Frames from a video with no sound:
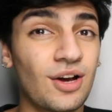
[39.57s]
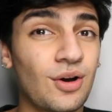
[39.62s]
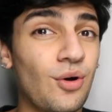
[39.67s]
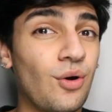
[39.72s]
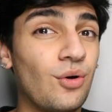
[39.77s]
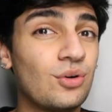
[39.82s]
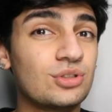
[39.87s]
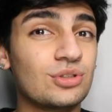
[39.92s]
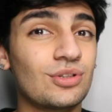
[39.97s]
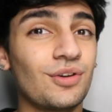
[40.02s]

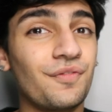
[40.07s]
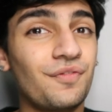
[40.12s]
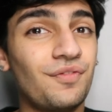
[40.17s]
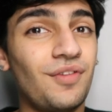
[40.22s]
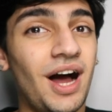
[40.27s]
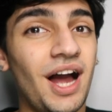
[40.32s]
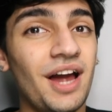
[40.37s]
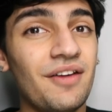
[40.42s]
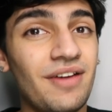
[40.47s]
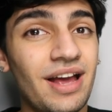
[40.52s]
close to
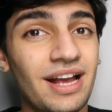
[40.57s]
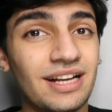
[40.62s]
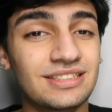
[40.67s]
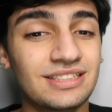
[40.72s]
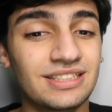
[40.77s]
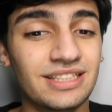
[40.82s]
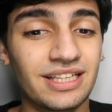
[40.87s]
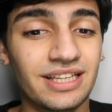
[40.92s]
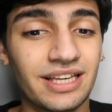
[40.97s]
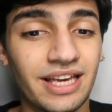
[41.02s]

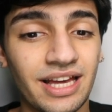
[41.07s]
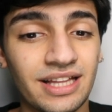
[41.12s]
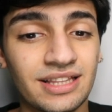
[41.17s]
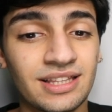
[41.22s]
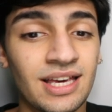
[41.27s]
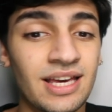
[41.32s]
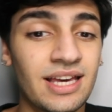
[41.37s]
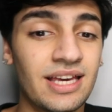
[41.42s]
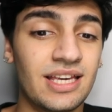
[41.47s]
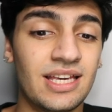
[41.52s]
5xing
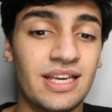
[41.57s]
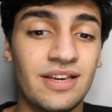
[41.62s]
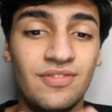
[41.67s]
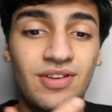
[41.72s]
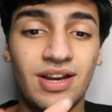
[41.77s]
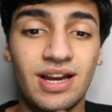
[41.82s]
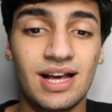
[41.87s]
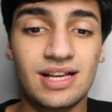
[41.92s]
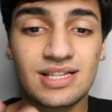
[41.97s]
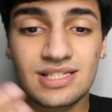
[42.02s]
it,
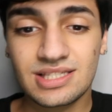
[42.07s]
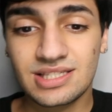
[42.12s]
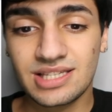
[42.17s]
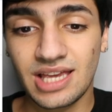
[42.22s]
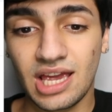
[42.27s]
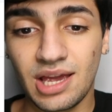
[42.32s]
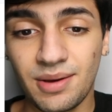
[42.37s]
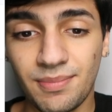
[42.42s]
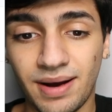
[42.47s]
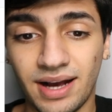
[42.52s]
even as
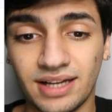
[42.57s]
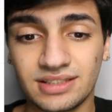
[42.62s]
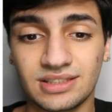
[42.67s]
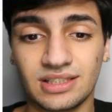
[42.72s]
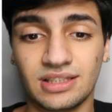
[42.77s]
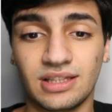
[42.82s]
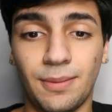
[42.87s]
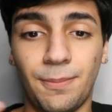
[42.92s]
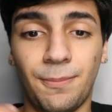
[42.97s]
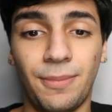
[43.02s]
same as
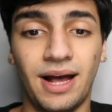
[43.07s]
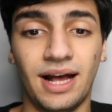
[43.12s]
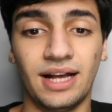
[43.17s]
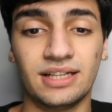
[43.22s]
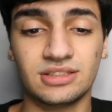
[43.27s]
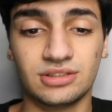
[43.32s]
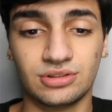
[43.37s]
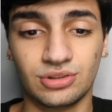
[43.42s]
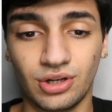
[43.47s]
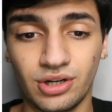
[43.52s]
in the
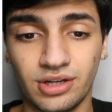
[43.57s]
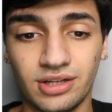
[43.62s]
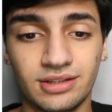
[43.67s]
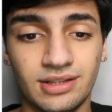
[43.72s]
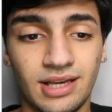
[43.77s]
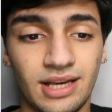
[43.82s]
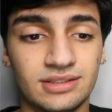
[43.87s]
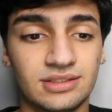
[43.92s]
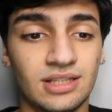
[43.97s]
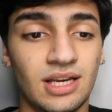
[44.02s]
past 30
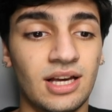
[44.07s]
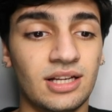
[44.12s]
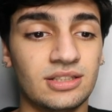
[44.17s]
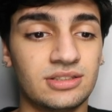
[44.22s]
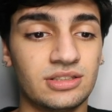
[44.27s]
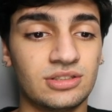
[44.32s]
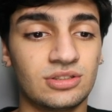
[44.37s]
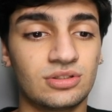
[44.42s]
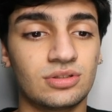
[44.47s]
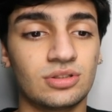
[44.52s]
days
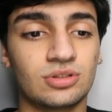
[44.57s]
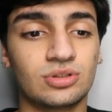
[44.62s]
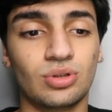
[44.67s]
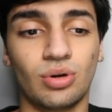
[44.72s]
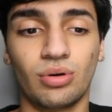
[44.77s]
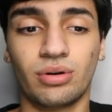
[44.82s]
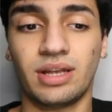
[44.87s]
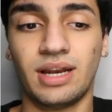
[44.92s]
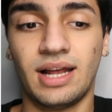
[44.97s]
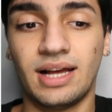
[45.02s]
since this
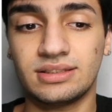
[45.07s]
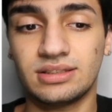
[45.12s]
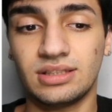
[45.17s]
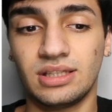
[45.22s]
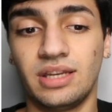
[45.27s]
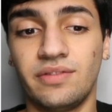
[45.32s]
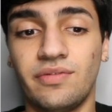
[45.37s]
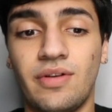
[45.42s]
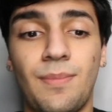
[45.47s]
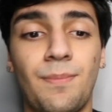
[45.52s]
token
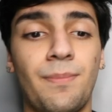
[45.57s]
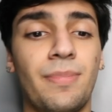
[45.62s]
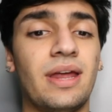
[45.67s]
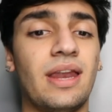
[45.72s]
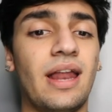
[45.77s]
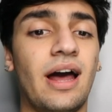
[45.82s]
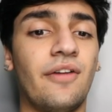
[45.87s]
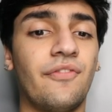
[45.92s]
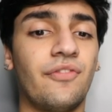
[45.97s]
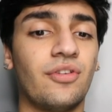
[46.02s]
hasn't even
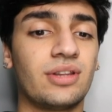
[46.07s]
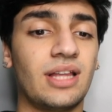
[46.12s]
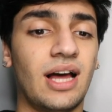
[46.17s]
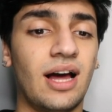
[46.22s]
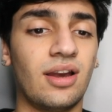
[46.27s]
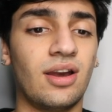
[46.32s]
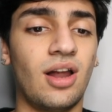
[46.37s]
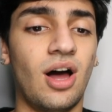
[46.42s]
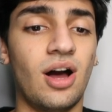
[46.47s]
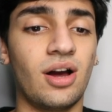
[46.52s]
been out for
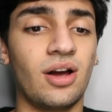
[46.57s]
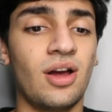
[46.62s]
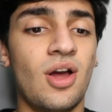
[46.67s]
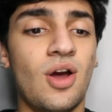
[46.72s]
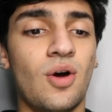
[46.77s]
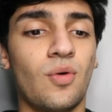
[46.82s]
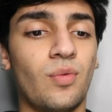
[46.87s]
that long.